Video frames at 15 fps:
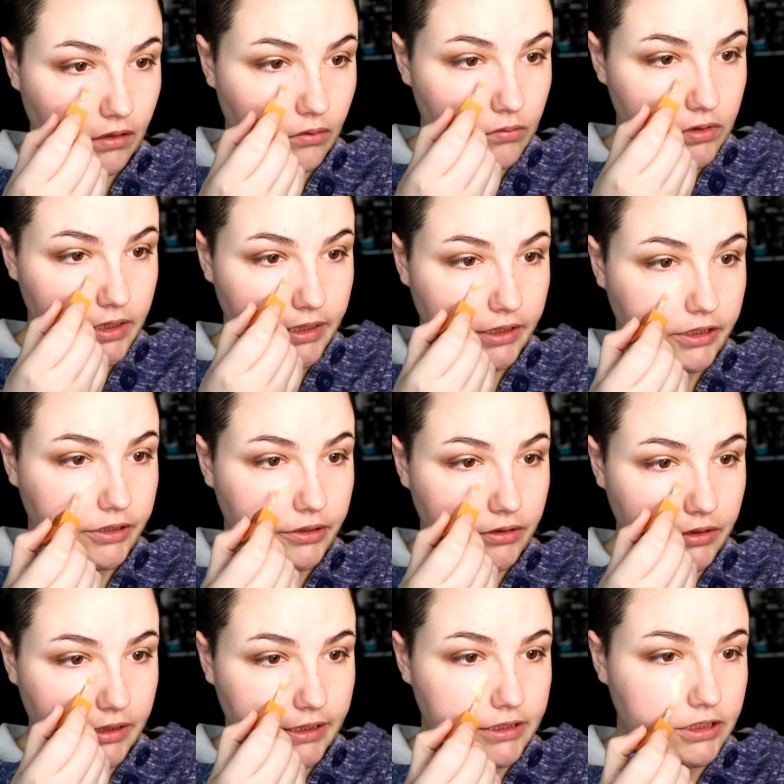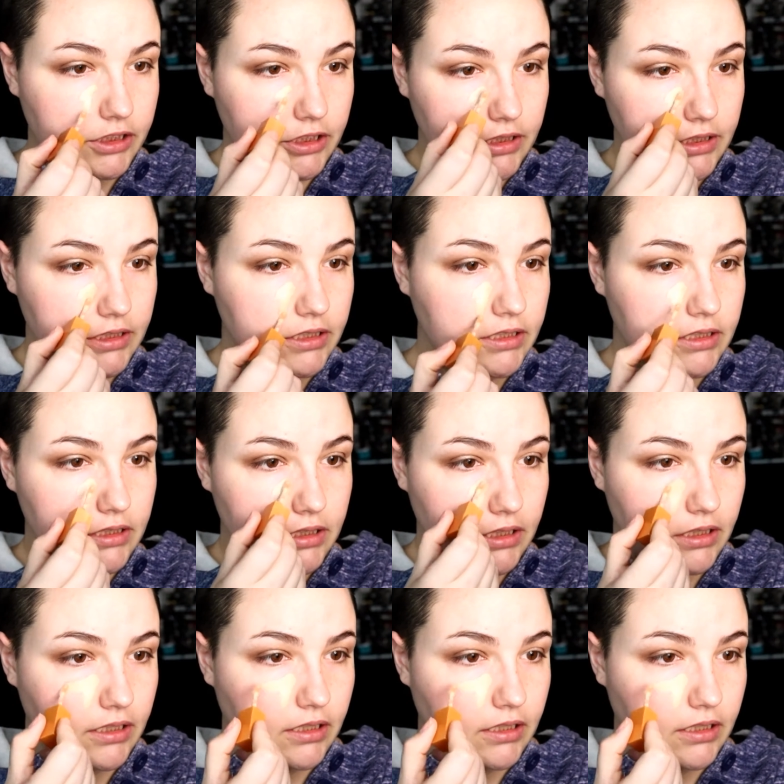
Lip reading: what I do is just